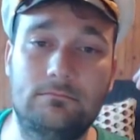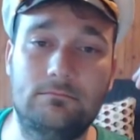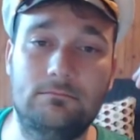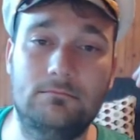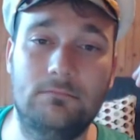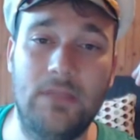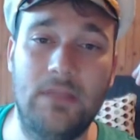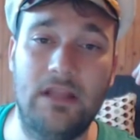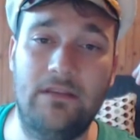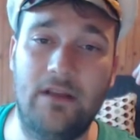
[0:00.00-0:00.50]

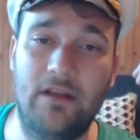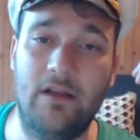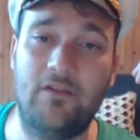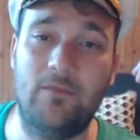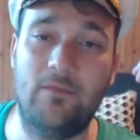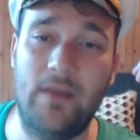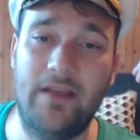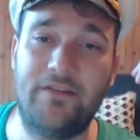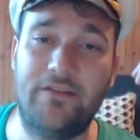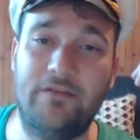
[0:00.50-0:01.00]
it does
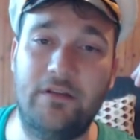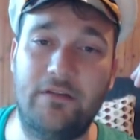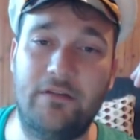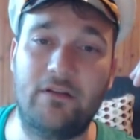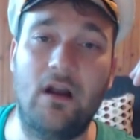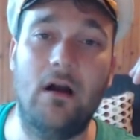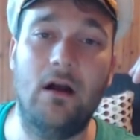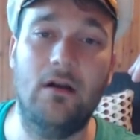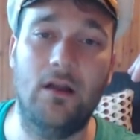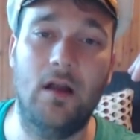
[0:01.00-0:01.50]
mess this
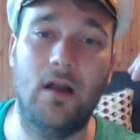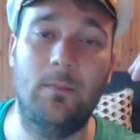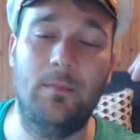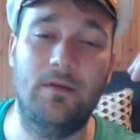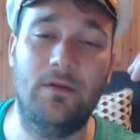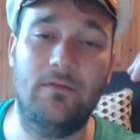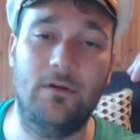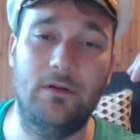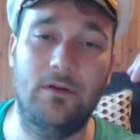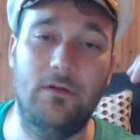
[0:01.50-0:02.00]
card up
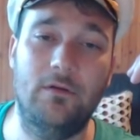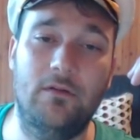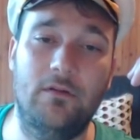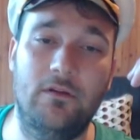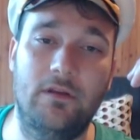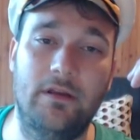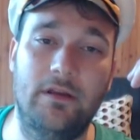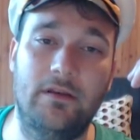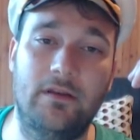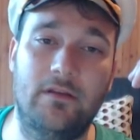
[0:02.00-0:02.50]
if you're using
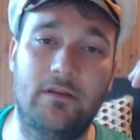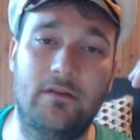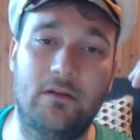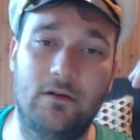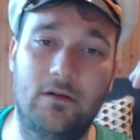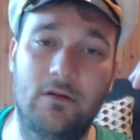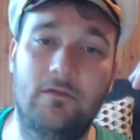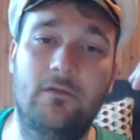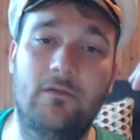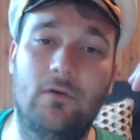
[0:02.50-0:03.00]
it. It's a
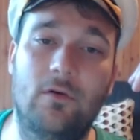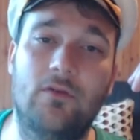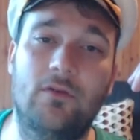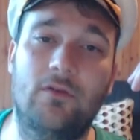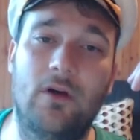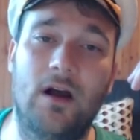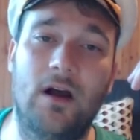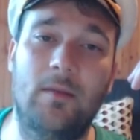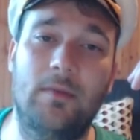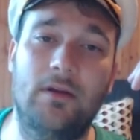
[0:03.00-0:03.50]
good
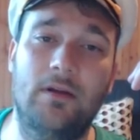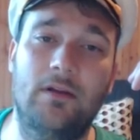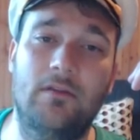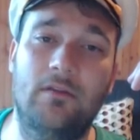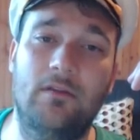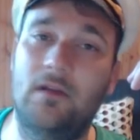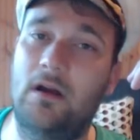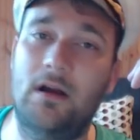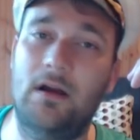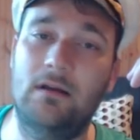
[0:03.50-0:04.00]
4-drop. It's
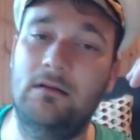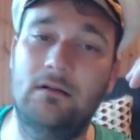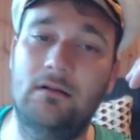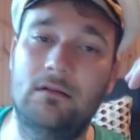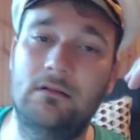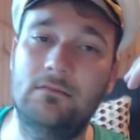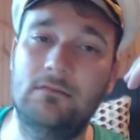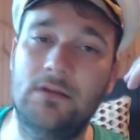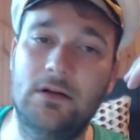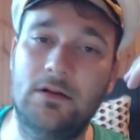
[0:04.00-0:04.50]
not
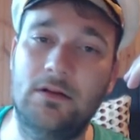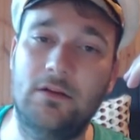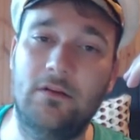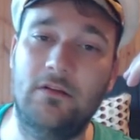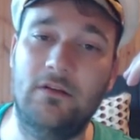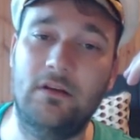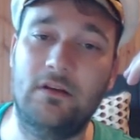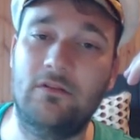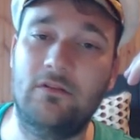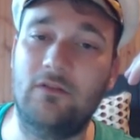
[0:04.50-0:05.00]
a good
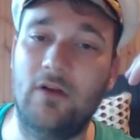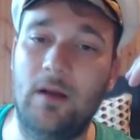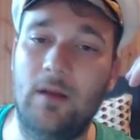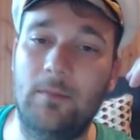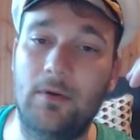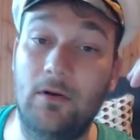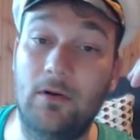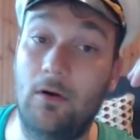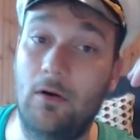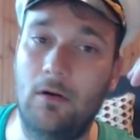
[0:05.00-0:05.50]
6-drop
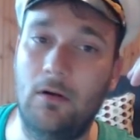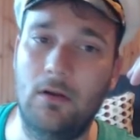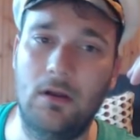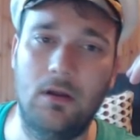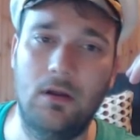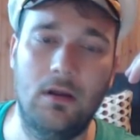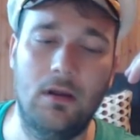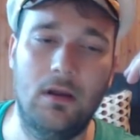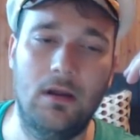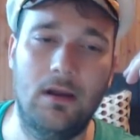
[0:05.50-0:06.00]
at all.
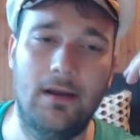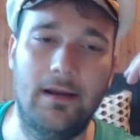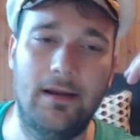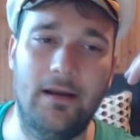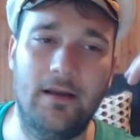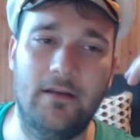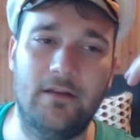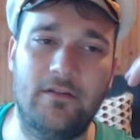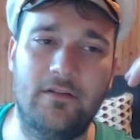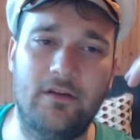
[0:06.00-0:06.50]

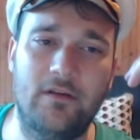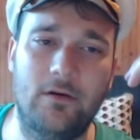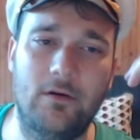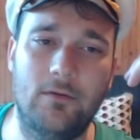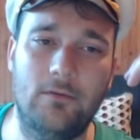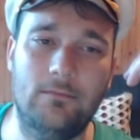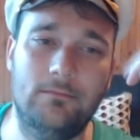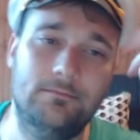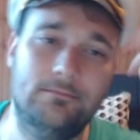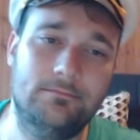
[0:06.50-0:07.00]
So
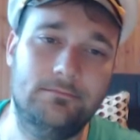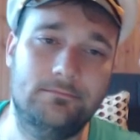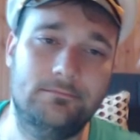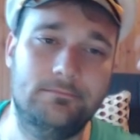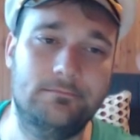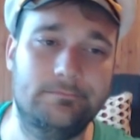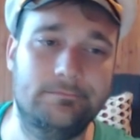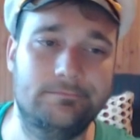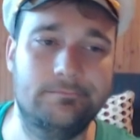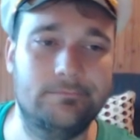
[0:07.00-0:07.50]

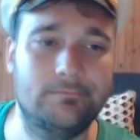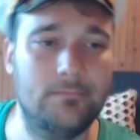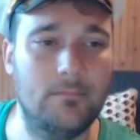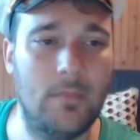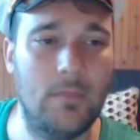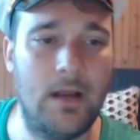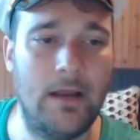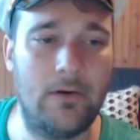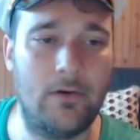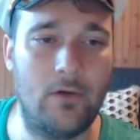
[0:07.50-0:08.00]

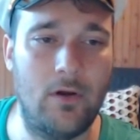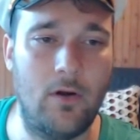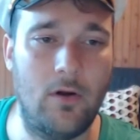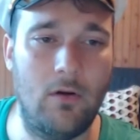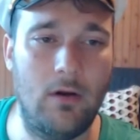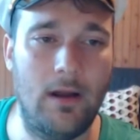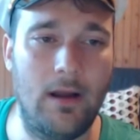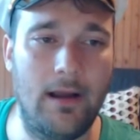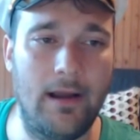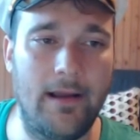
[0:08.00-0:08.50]
I don't know.
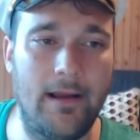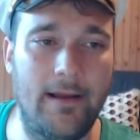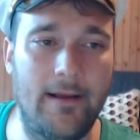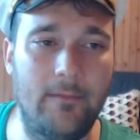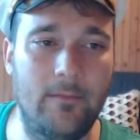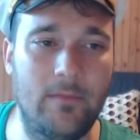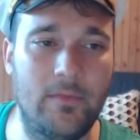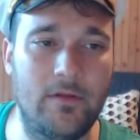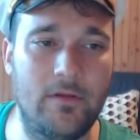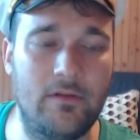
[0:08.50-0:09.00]

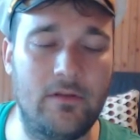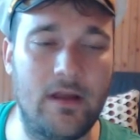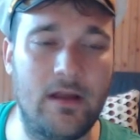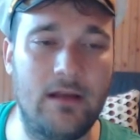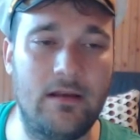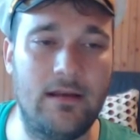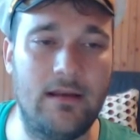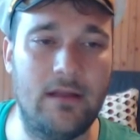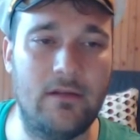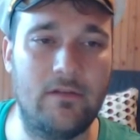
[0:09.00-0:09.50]
There's not a
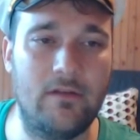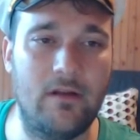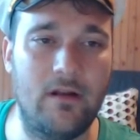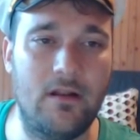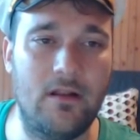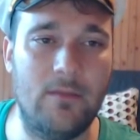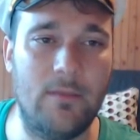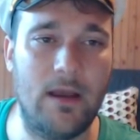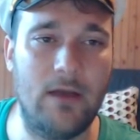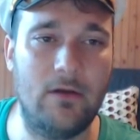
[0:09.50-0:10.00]
downside on
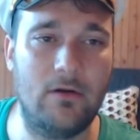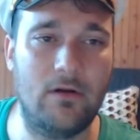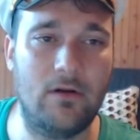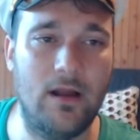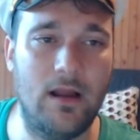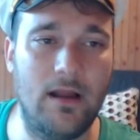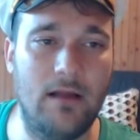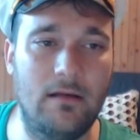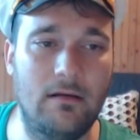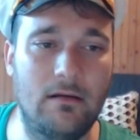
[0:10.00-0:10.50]
the battle
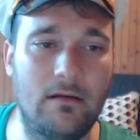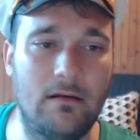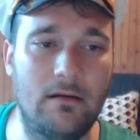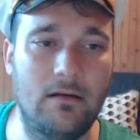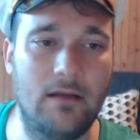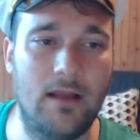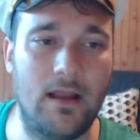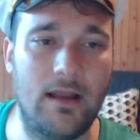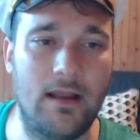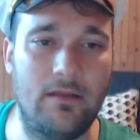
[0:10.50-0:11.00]
cry
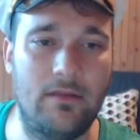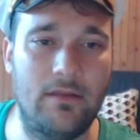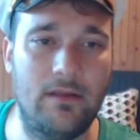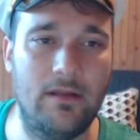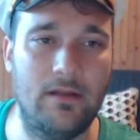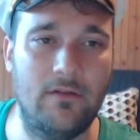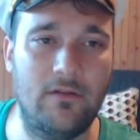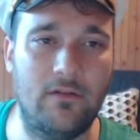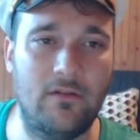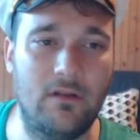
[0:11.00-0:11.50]
kind of things.